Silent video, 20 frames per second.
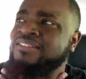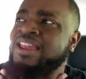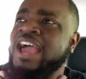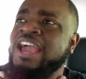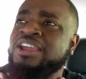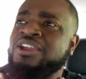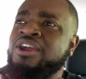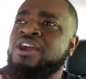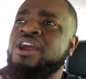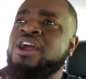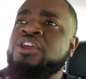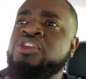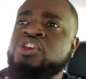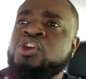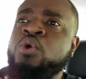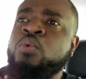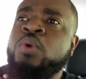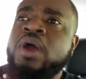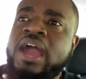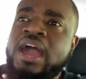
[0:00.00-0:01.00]
Like, girl,
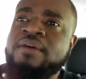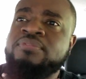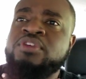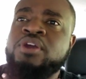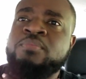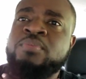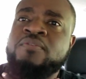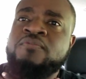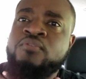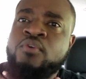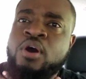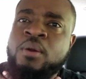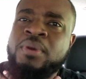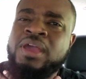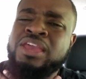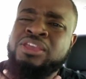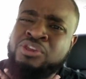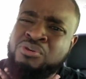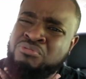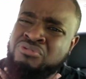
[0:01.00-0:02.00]
you were out there
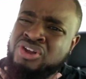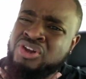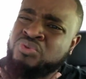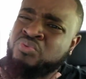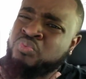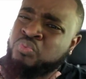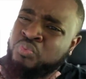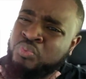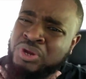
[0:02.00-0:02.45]
performing and you look